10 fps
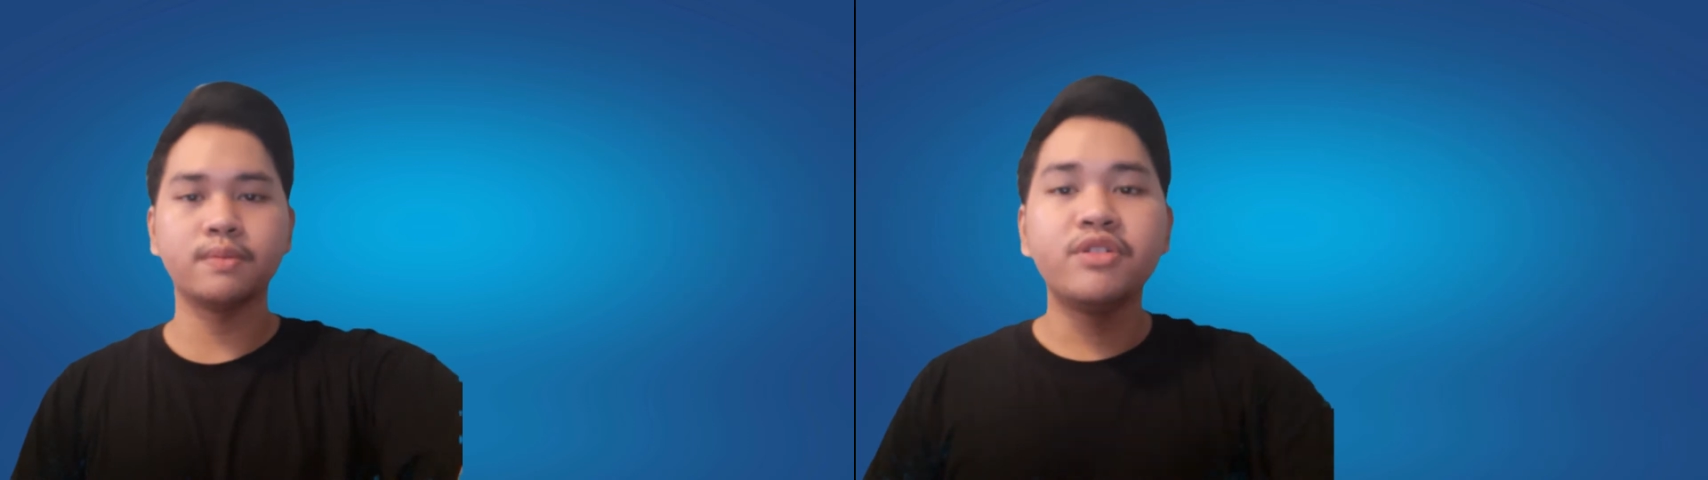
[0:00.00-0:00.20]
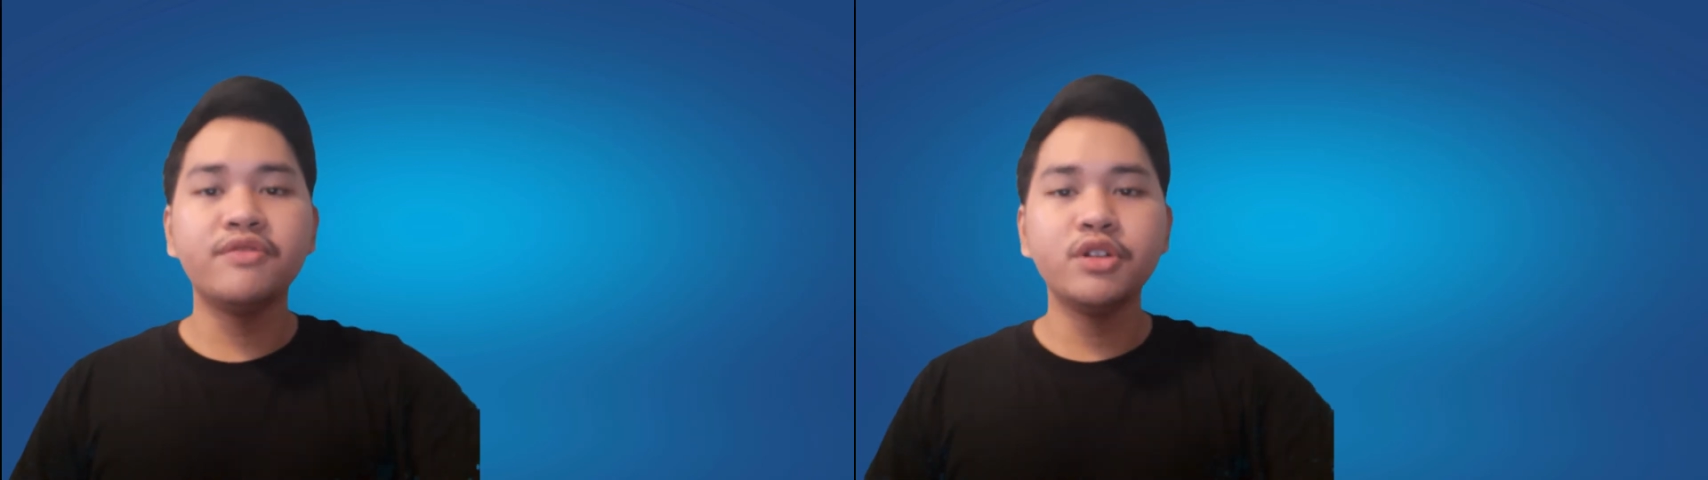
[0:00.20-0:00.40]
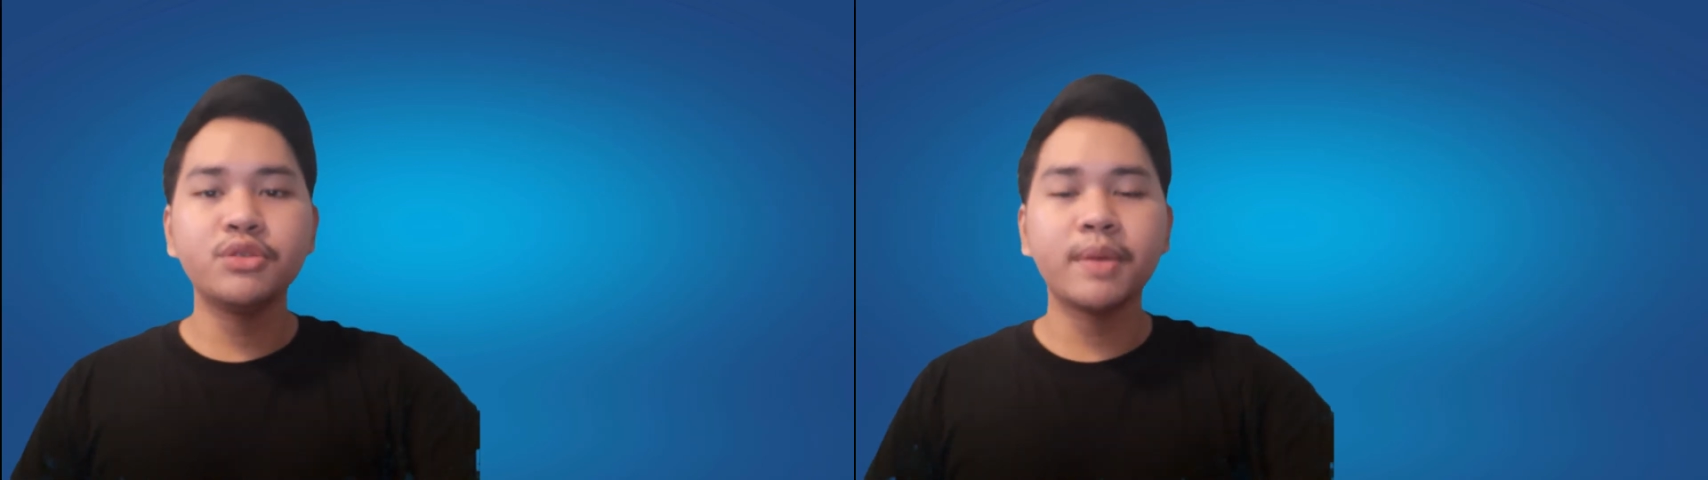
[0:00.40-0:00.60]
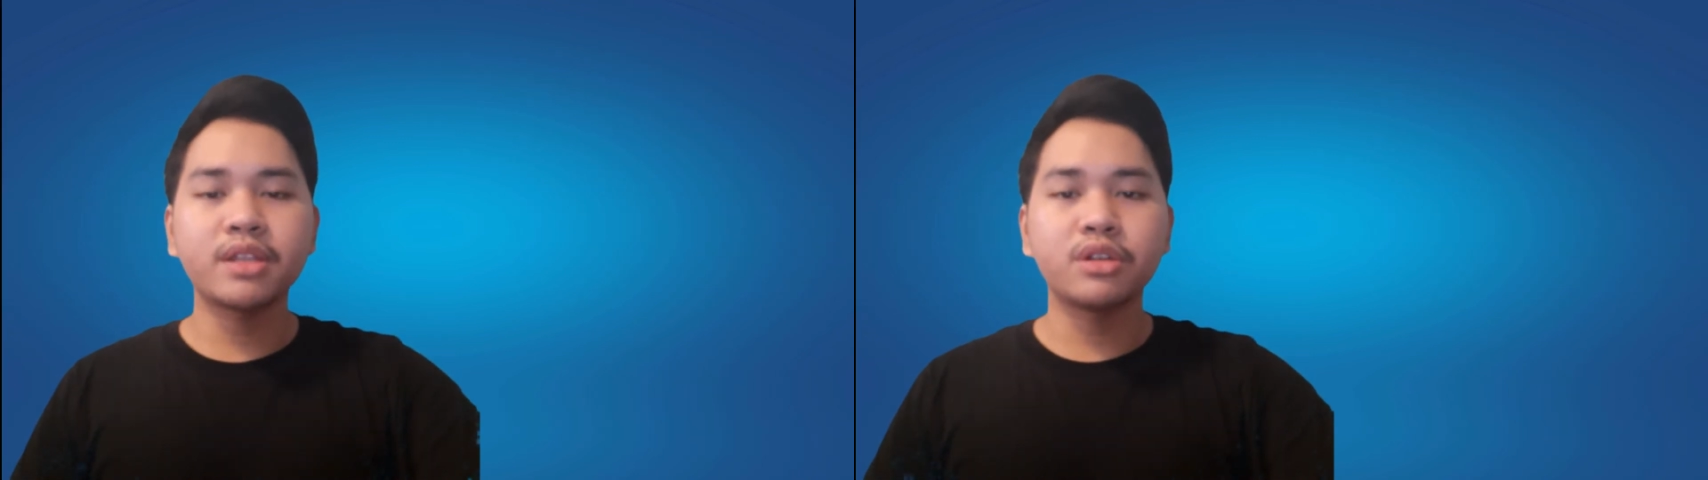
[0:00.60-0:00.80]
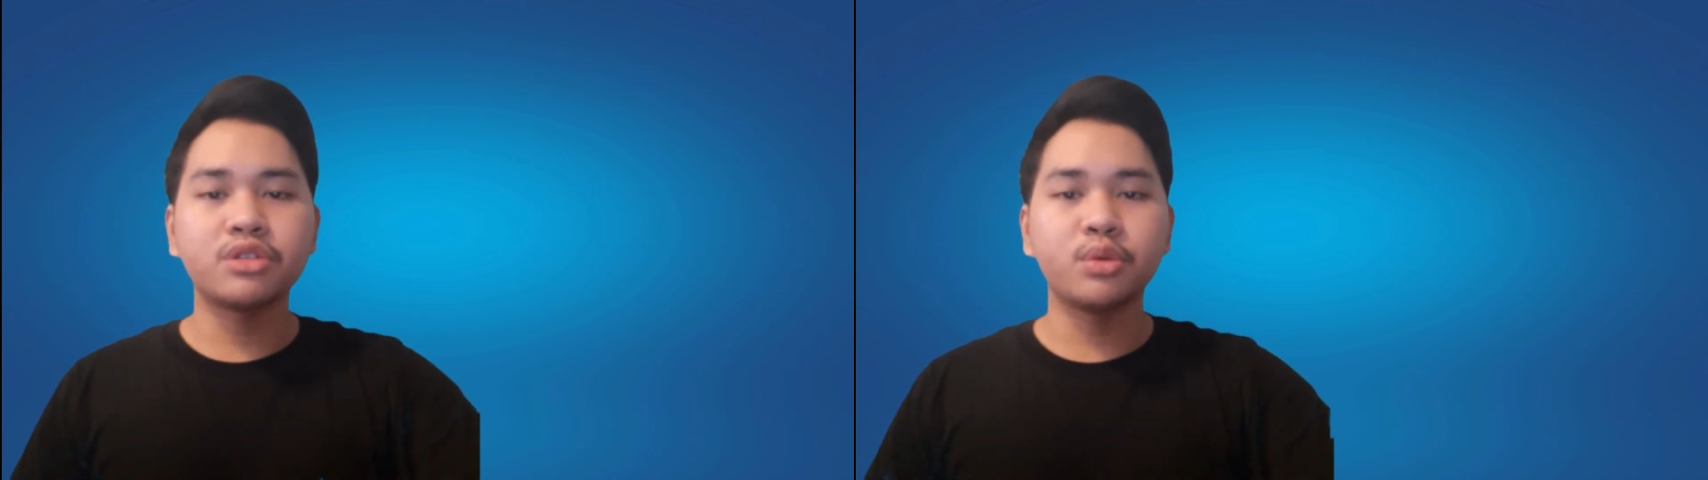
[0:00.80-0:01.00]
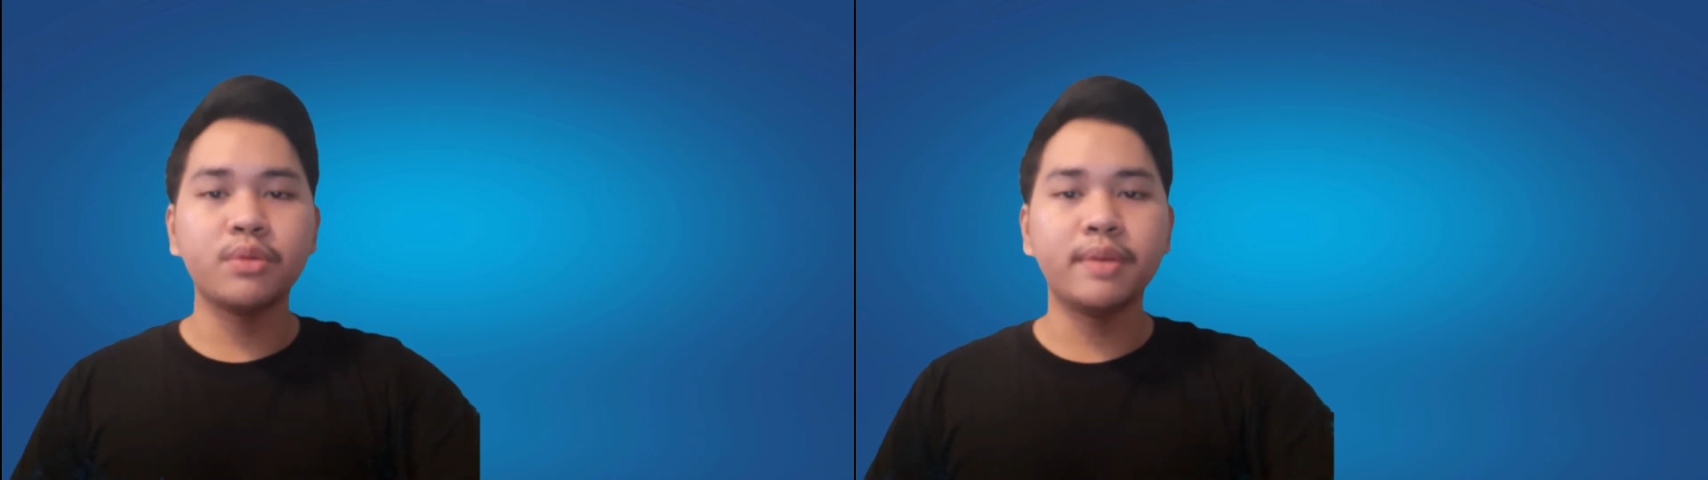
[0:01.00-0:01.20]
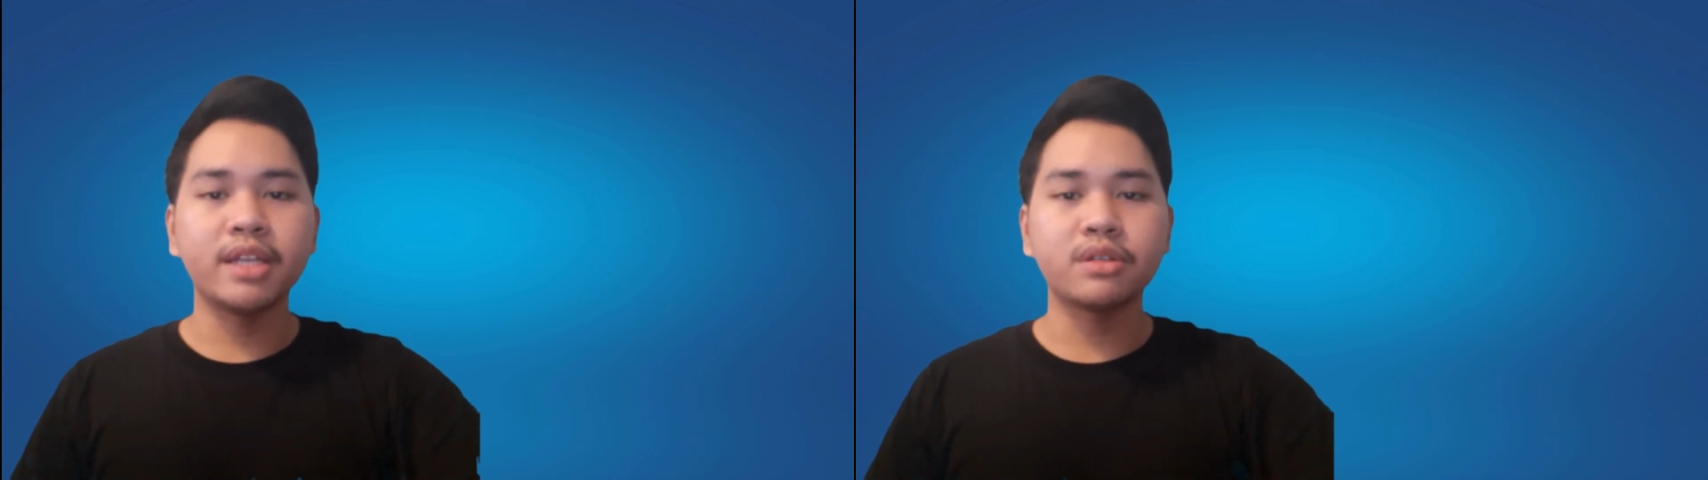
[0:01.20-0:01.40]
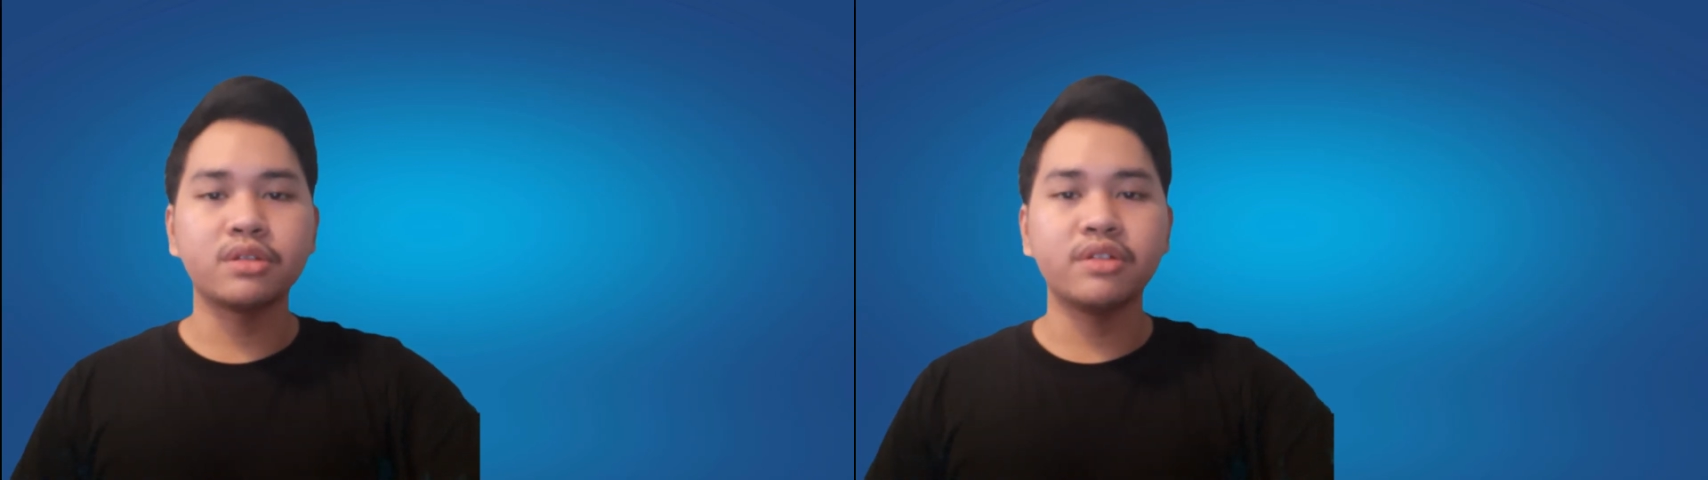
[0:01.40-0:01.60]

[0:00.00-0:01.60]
Previous methods were based on